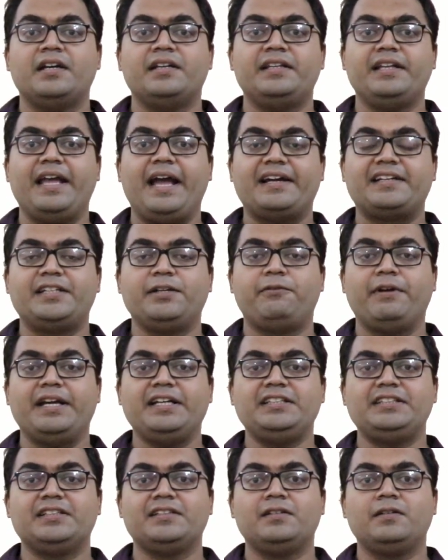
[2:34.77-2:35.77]
the
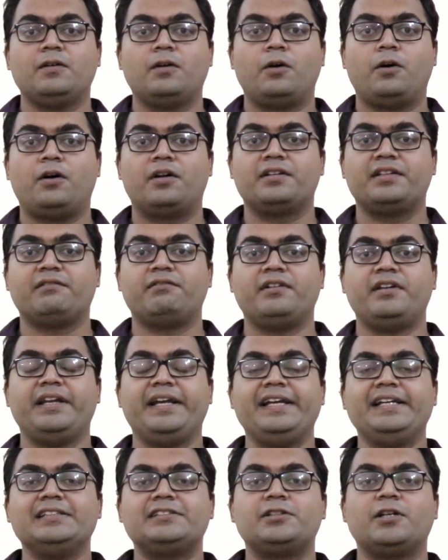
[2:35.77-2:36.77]
activation or the
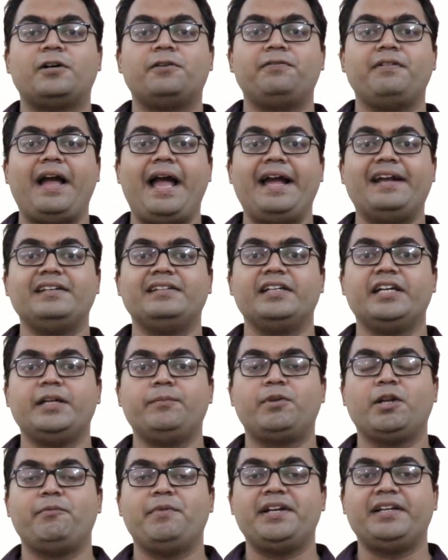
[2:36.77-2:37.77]
release of
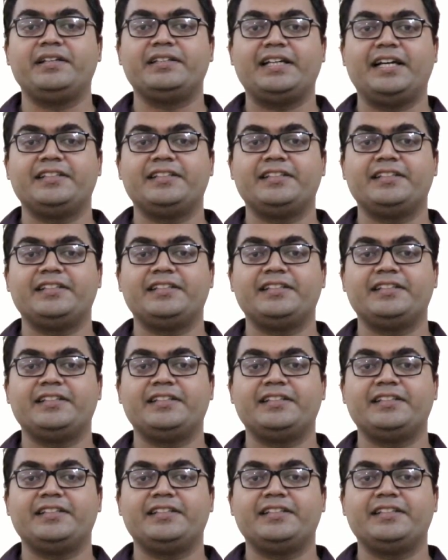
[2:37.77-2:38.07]
anti-inflammatory